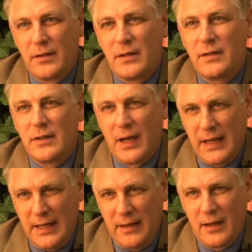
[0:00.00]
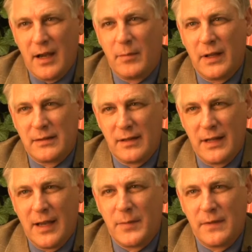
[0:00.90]
to study complex
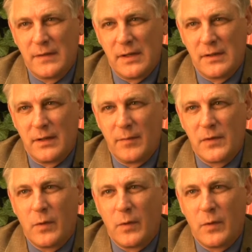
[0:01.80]
adaptive systems,